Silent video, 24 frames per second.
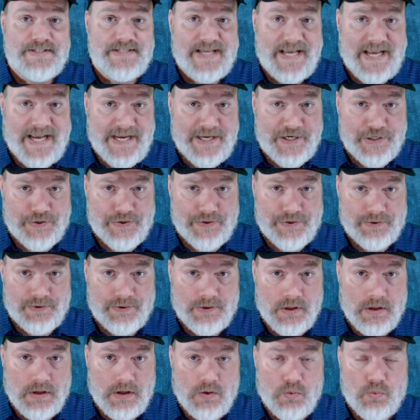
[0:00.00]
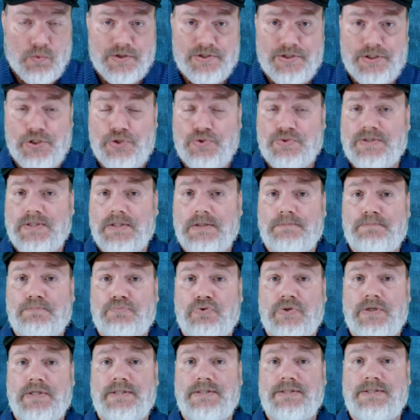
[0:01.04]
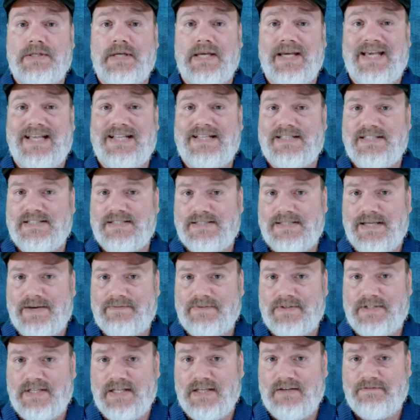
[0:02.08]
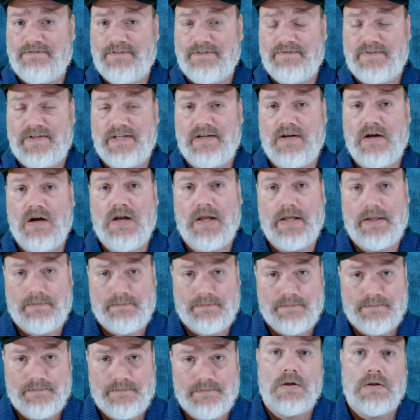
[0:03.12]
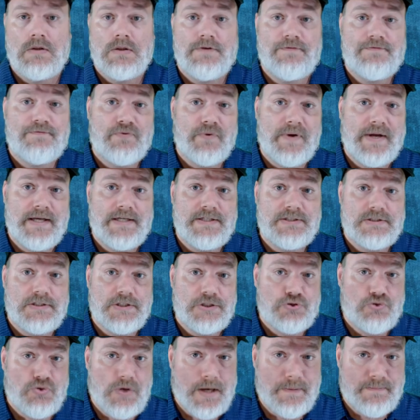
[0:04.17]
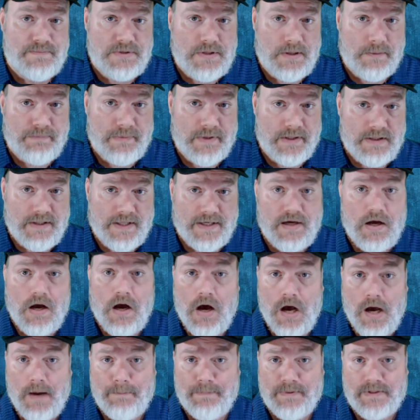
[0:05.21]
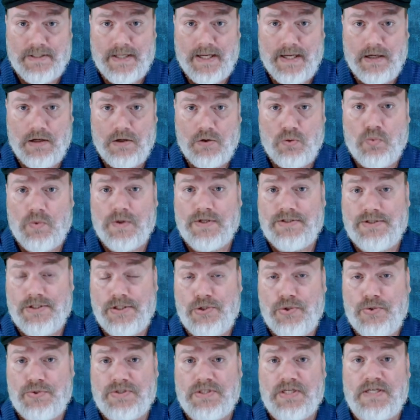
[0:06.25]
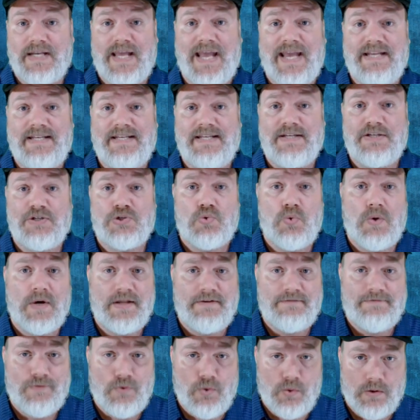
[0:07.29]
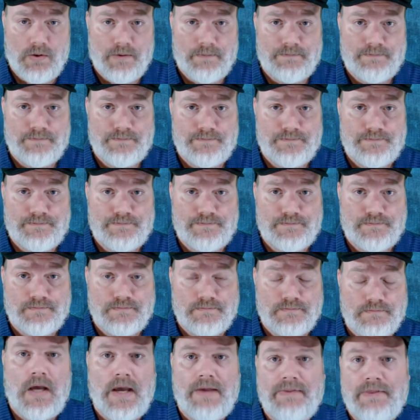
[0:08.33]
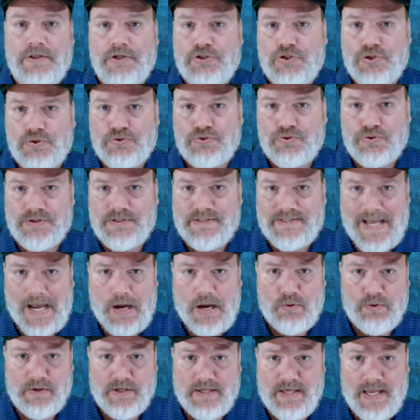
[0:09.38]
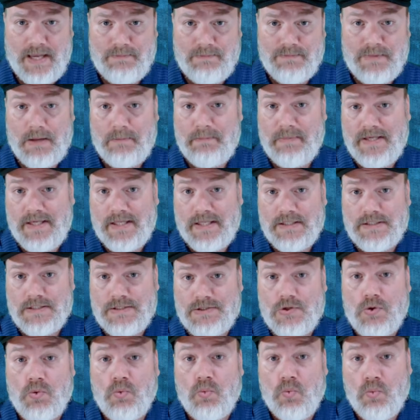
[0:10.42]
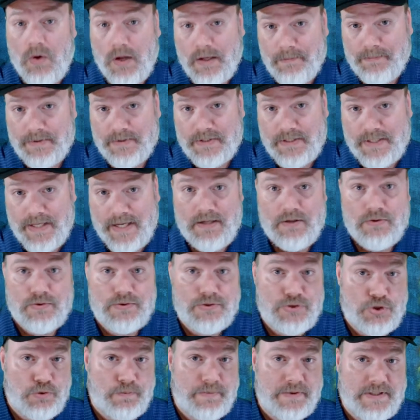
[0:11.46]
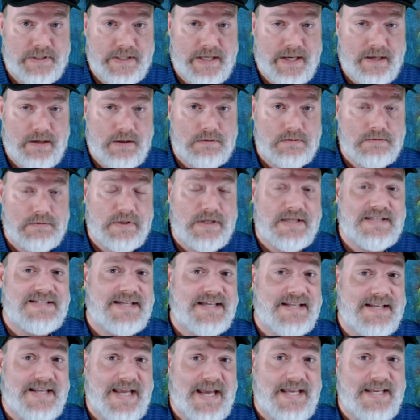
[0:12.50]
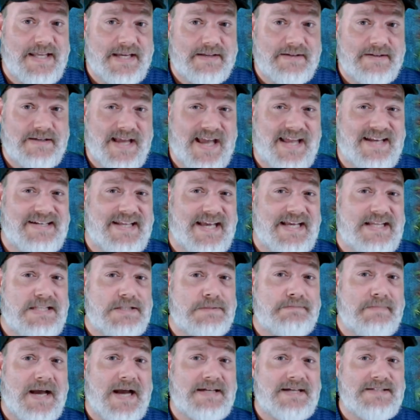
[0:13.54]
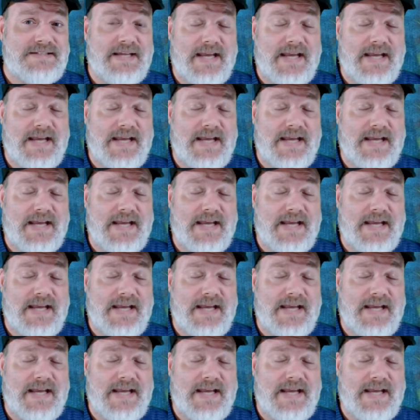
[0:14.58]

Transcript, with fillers: tater was used in print in 1759. The phrase to drop something like a hot potato was used in 1824. And the children's counting game that begins one potato, two potato is Canadian and dates back to